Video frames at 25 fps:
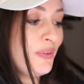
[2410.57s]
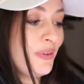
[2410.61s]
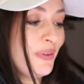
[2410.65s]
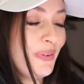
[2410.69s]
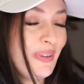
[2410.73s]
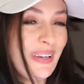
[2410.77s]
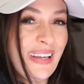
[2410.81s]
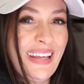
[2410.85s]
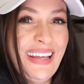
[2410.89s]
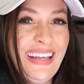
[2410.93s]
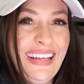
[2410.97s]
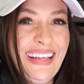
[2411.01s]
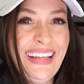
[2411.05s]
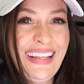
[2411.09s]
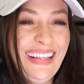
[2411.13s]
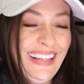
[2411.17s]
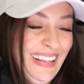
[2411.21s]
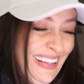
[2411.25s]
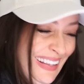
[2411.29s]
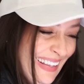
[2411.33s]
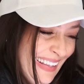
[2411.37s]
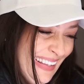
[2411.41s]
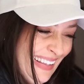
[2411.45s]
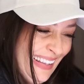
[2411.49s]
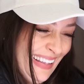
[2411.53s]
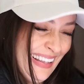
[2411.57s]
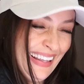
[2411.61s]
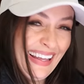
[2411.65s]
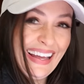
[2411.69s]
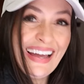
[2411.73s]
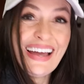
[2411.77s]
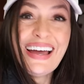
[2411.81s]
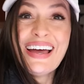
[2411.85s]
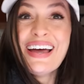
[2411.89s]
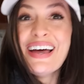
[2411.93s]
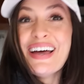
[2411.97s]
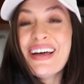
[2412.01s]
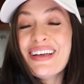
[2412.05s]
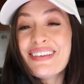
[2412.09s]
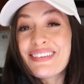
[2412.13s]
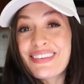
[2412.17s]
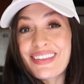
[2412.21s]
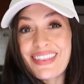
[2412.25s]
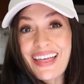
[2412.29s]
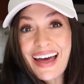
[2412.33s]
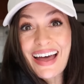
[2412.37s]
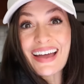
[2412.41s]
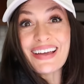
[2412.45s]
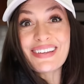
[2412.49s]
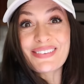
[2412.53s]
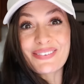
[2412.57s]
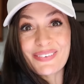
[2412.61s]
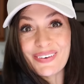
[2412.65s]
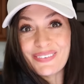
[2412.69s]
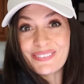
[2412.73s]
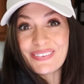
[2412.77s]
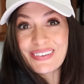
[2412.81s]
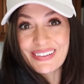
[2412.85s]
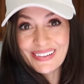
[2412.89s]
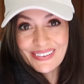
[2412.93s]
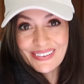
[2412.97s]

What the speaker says: doing. So that is what we're